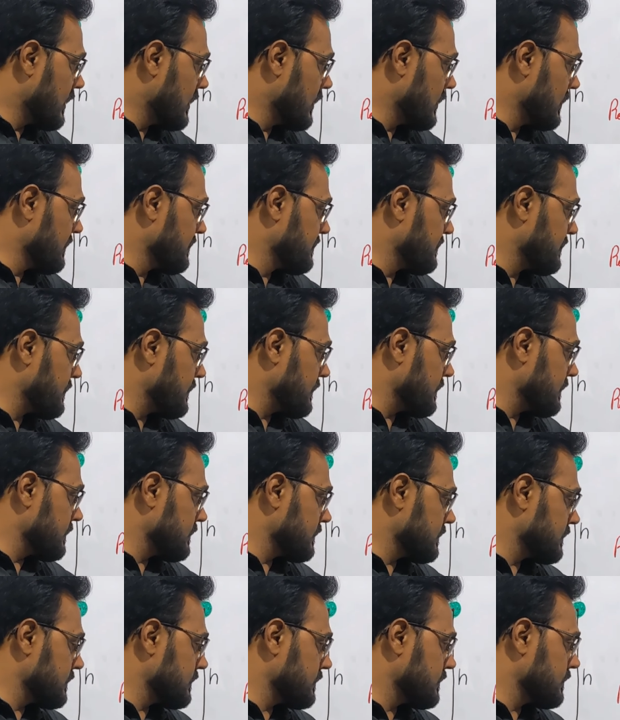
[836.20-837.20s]
If
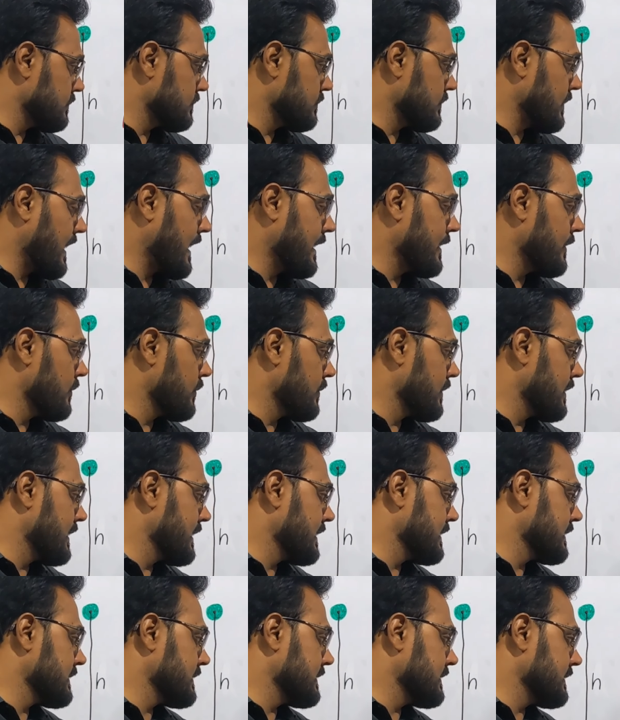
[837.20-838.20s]

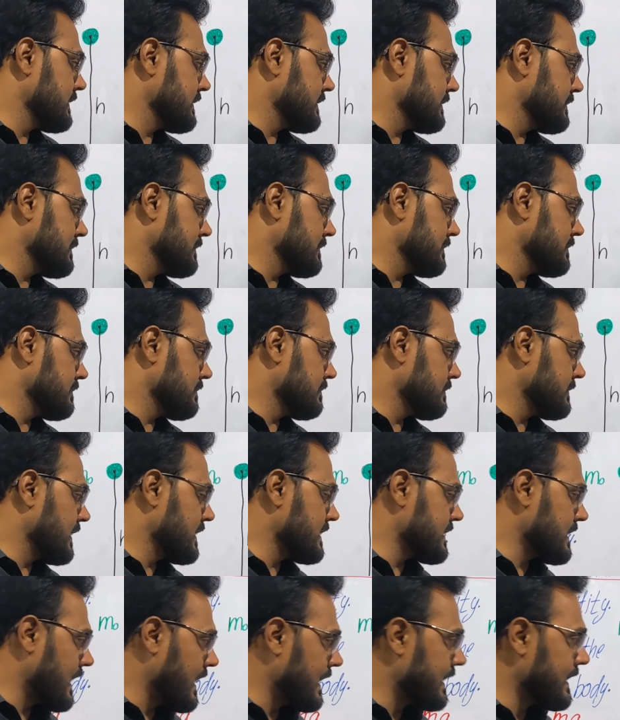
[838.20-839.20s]
anyone
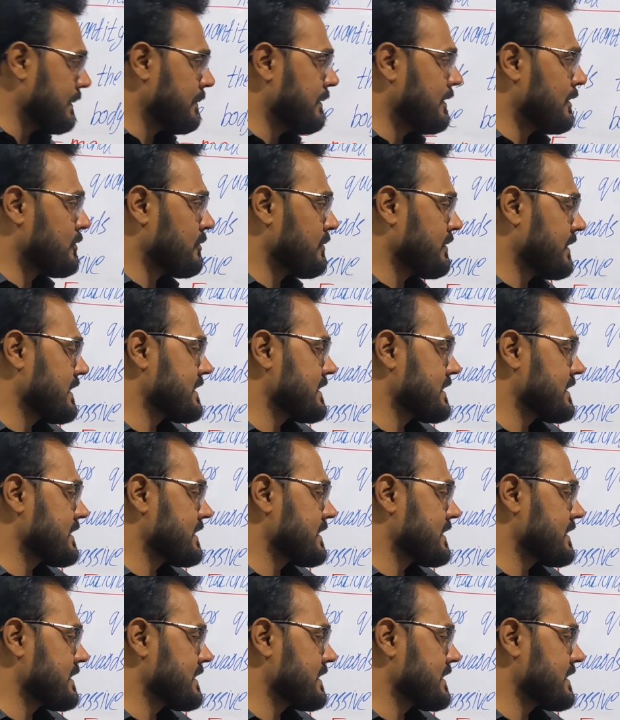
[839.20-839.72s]
is unable to